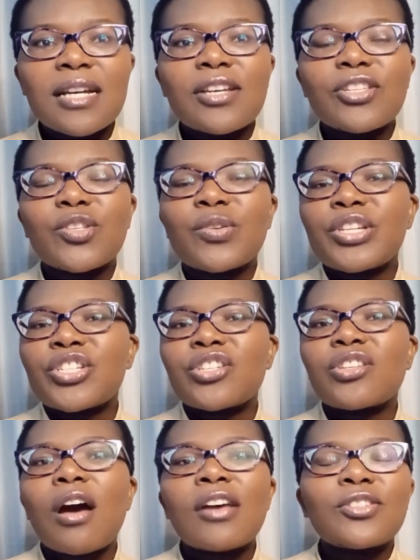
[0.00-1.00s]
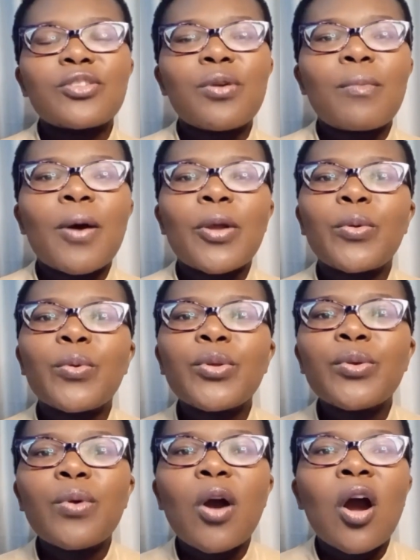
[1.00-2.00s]
So they just ask you about who
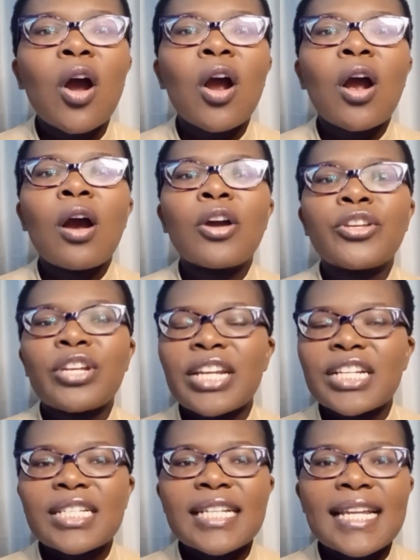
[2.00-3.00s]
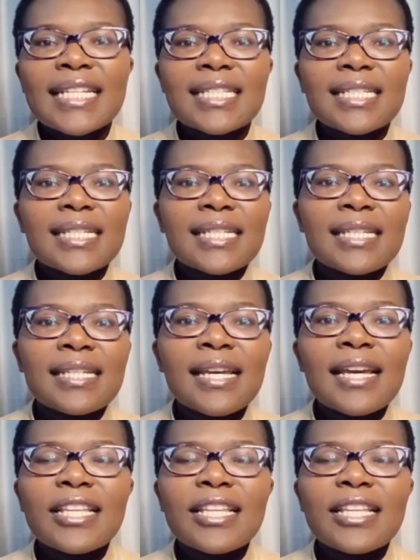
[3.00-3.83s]
you are, your nationality.